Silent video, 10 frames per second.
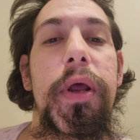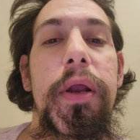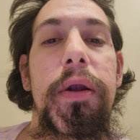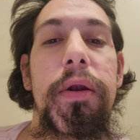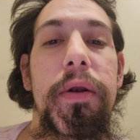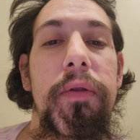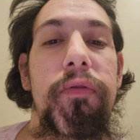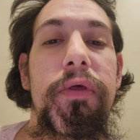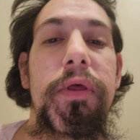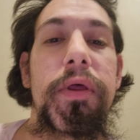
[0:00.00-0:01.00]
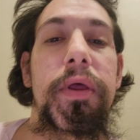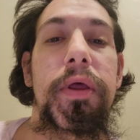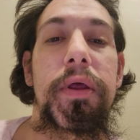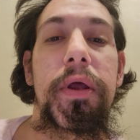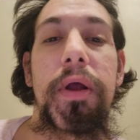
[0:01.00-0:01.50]
In the
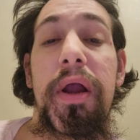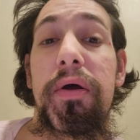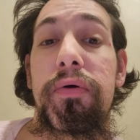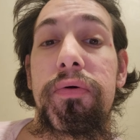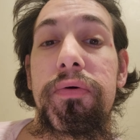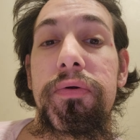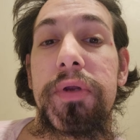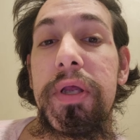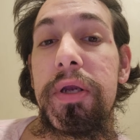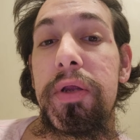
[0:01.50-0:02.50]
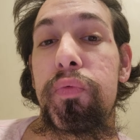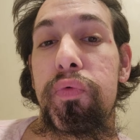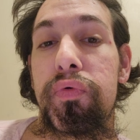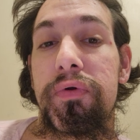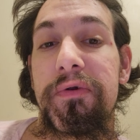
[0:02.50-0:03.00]
canonical D&D
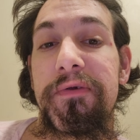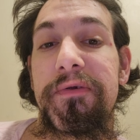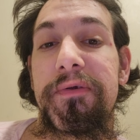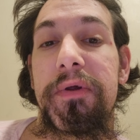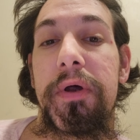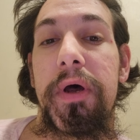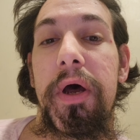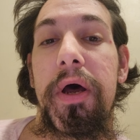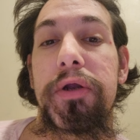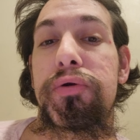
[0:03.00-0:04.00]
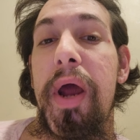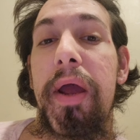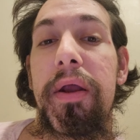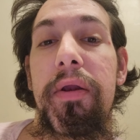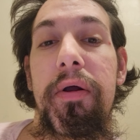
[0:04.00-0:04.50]
rules,
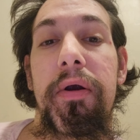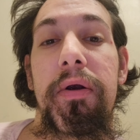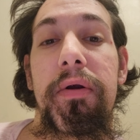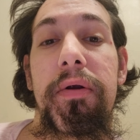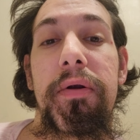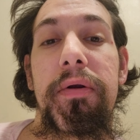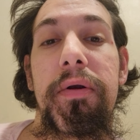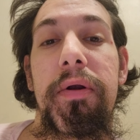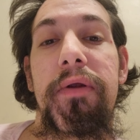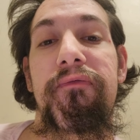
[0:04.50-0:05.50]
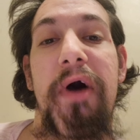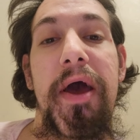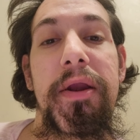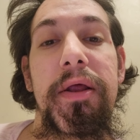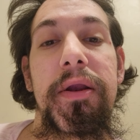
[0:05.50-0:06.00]
dragons are
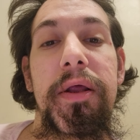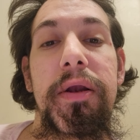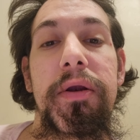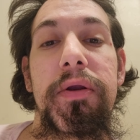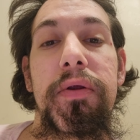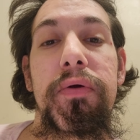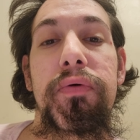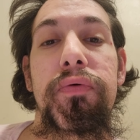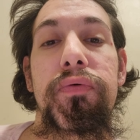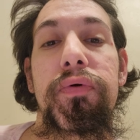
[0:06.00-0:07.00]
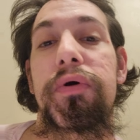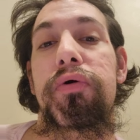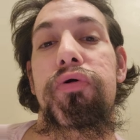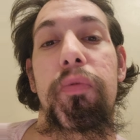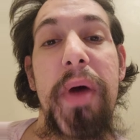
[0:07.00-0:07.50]
divided into
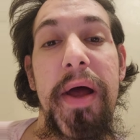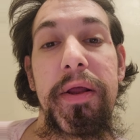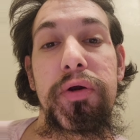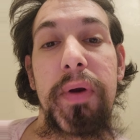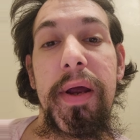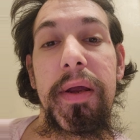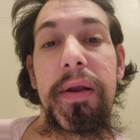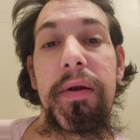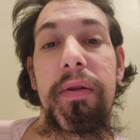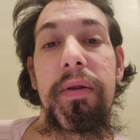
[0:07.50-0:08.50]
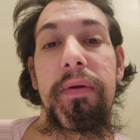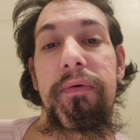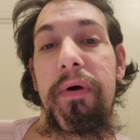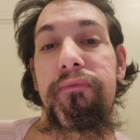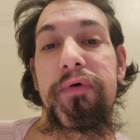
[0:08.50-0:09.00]
chromatic dragons,
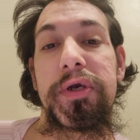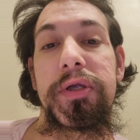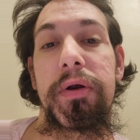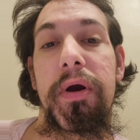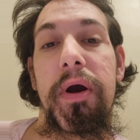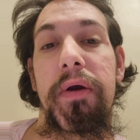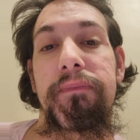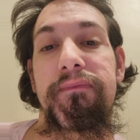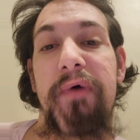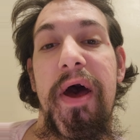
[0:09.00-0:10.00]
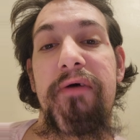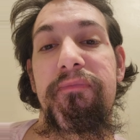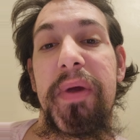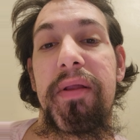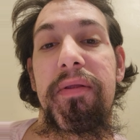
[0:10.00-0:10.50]
of which there are
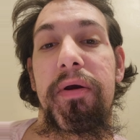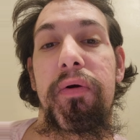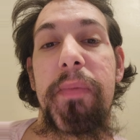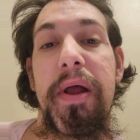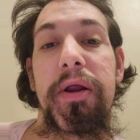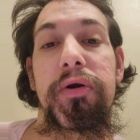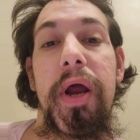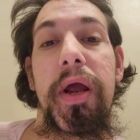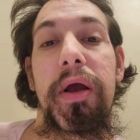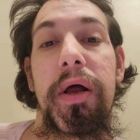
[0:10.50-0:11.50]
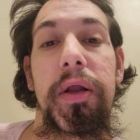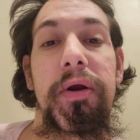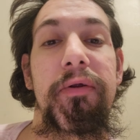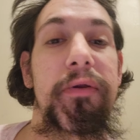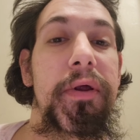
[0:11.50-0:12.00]
5 basic chromatic dragon
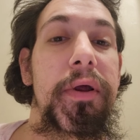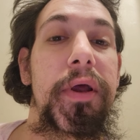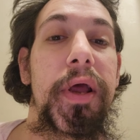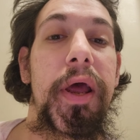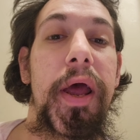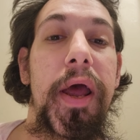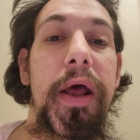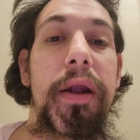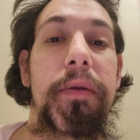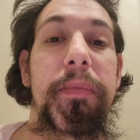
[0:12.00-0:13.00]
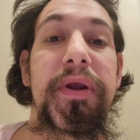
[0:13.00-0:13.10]
colors, and